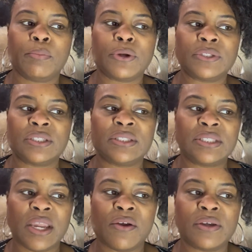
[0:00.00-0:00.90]
person,
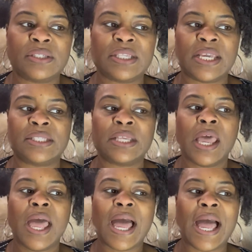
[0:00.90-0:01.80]
Sarah, says,
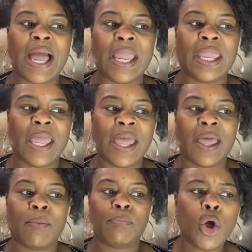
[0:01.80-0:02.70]
I
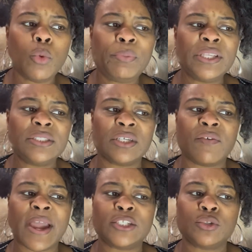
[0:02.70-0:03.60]
am hoping to
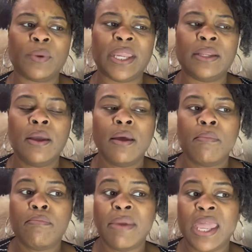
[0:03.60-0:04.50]
graduate
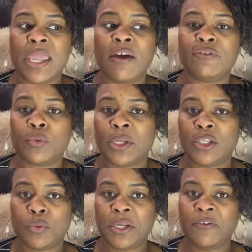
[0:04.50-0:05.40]
May of
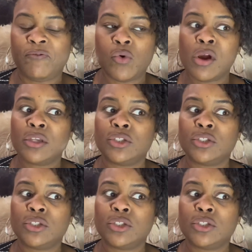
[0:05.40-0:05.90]
2024.